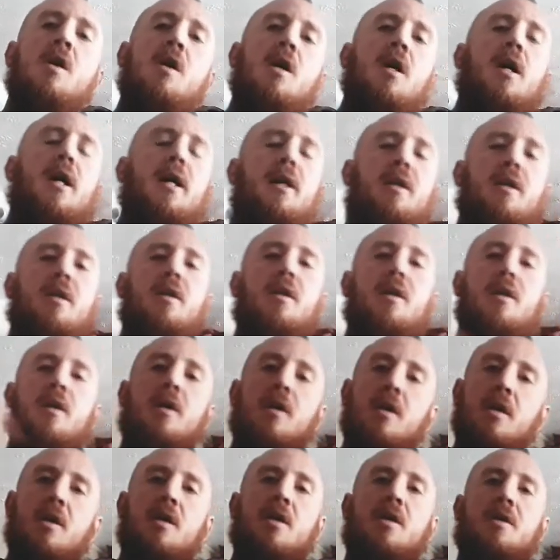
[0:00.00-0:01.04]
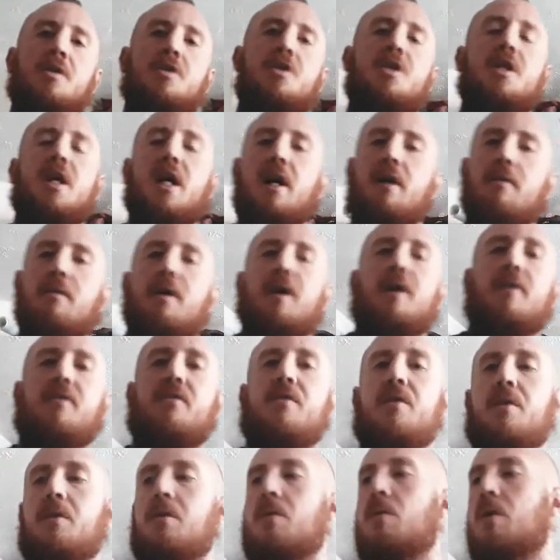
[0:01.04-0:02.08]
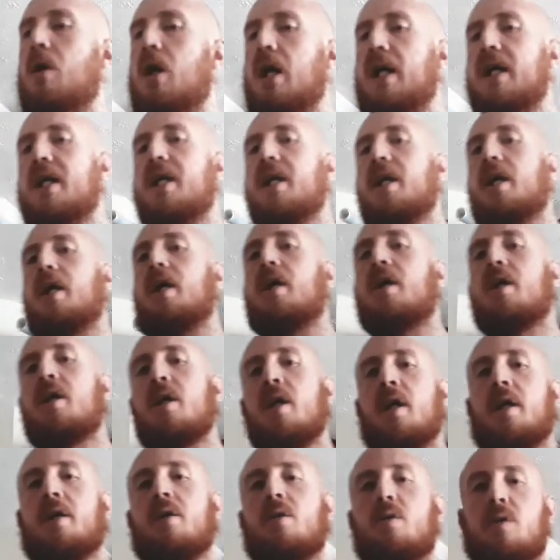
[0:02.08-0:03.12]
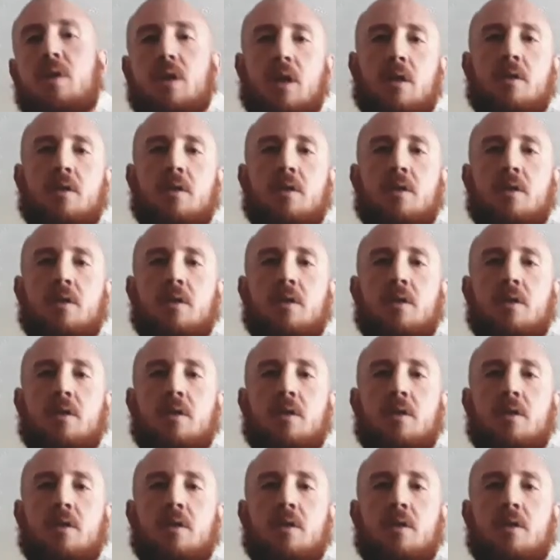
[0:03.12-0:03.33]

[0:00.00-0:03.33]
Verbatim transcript: and share it if you like it. And also